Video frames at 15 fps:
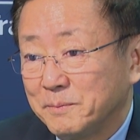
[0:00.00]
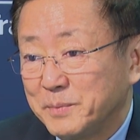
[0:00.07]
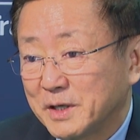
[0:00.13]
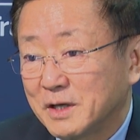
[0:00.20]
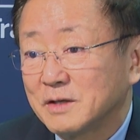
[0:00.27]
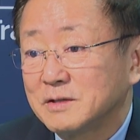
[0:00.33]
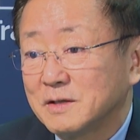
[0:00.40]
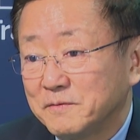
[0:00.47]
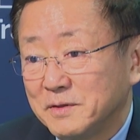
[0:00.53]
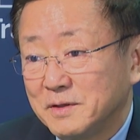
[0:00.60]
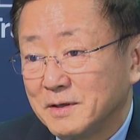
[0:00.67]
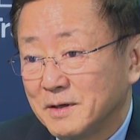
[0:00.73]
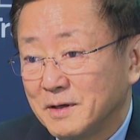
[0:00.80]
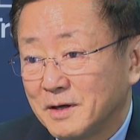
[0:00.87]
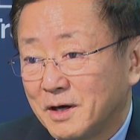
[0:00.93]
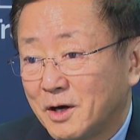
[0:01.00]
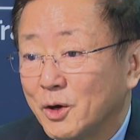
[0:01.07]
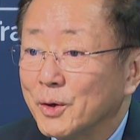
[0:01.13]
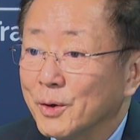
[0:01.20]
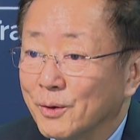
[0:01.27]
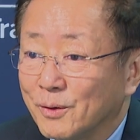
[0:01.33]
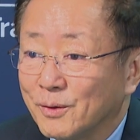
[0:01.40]
because of the
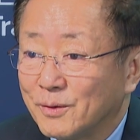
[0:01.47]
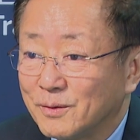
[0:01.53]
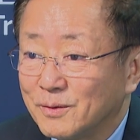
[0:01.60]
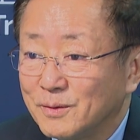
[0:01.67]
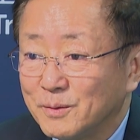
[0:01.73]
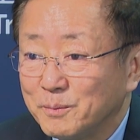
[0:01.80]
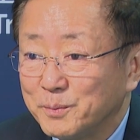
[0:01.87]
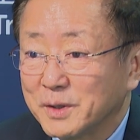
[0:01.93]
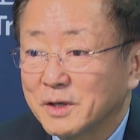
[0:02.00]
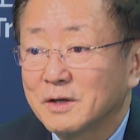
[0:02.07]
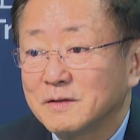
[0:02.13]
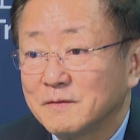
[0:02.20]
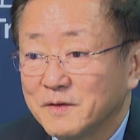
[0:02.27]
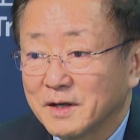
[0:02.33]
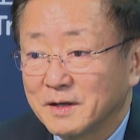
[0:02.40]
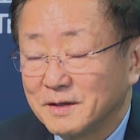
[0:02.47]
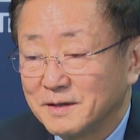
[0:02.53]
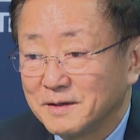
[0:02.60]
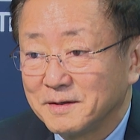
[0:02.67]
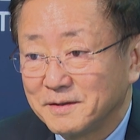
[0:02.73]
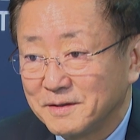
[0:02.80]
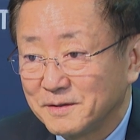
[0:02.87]
oil, because of
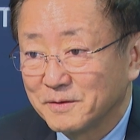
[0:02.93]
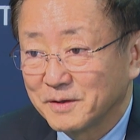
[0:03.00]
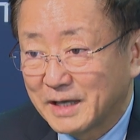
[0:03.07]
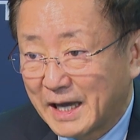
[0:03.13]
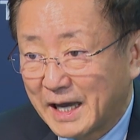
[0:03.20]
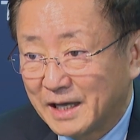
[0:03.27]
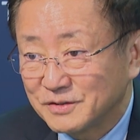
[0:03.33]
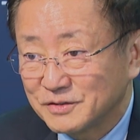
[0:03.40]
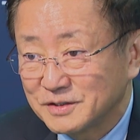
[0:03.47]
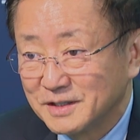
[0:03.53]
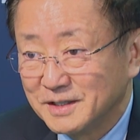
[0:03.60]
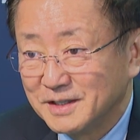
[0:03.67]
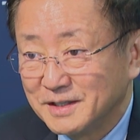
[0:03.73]
the gas.